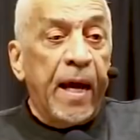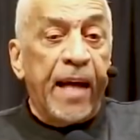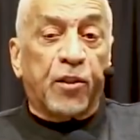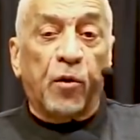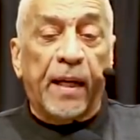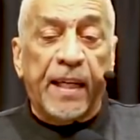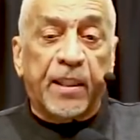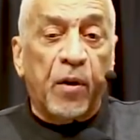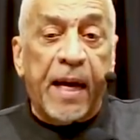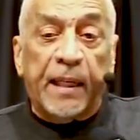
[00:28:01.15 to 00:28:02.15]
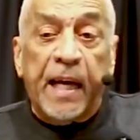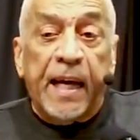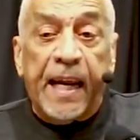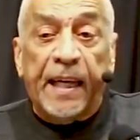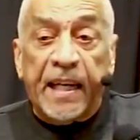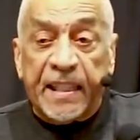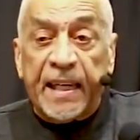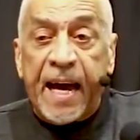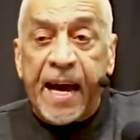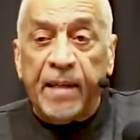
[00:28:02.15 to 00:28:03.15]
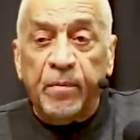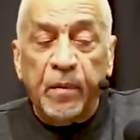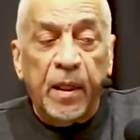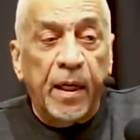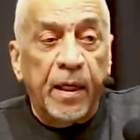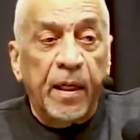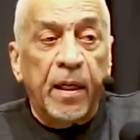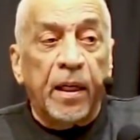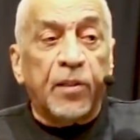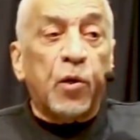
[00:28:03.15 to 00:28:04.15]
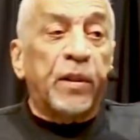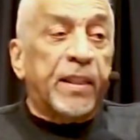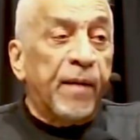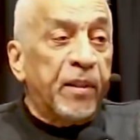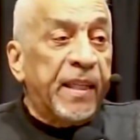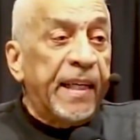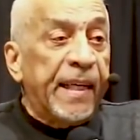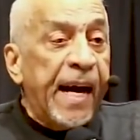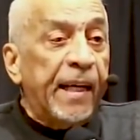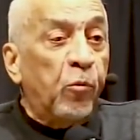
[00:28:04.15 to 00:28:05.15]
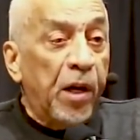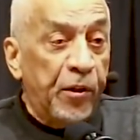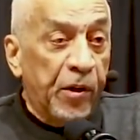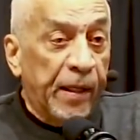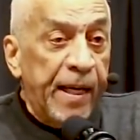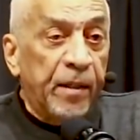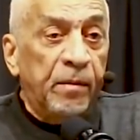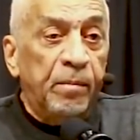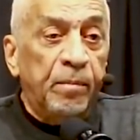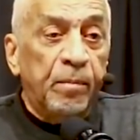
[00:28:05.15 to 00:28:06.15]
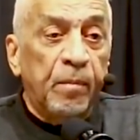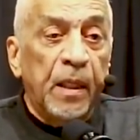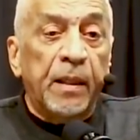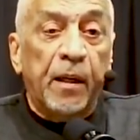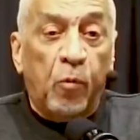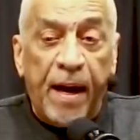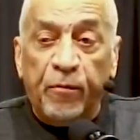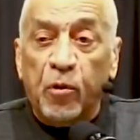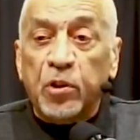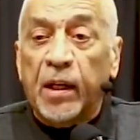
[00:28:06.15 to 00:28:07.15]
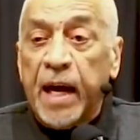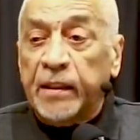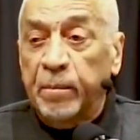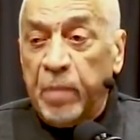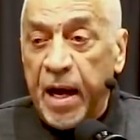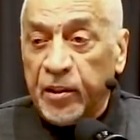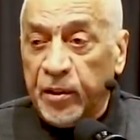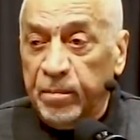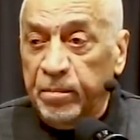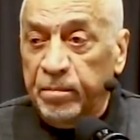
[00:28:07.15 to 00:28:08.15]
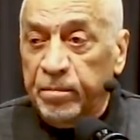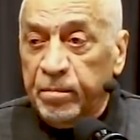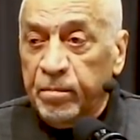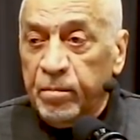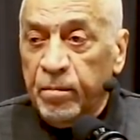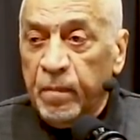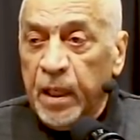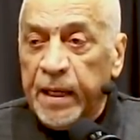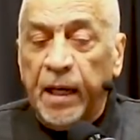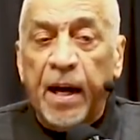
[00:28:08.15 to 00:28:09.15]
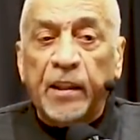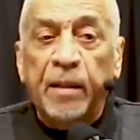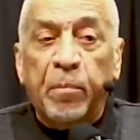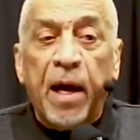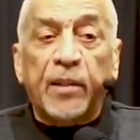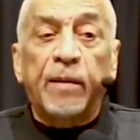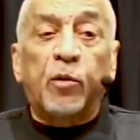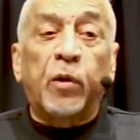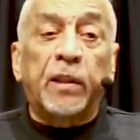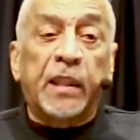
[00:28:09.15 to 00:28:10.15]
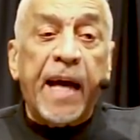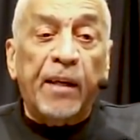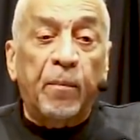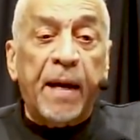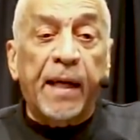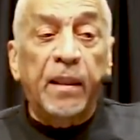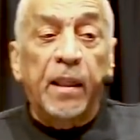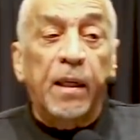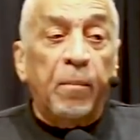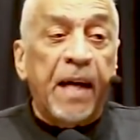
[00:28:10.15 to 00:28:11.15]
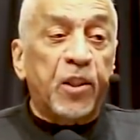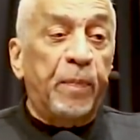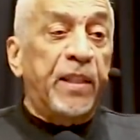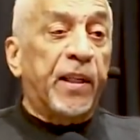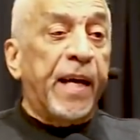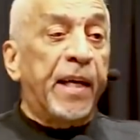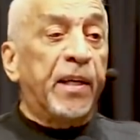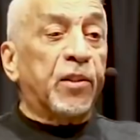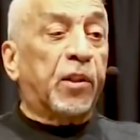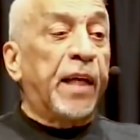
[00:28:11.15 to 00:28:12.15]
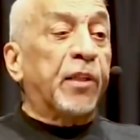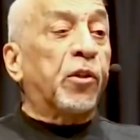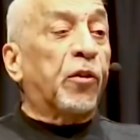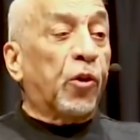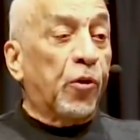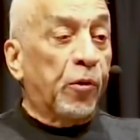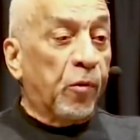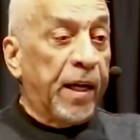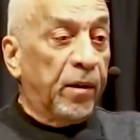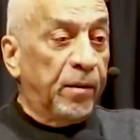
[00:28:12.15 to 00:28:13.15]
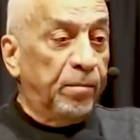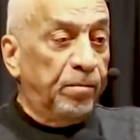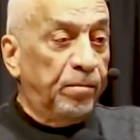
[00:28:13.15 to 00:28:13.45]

And they let it slide. So in 1790, 1 year later, then the white folks locked and boxed them. They locked and boxed into what the title of my speech tonight is, into a third rail.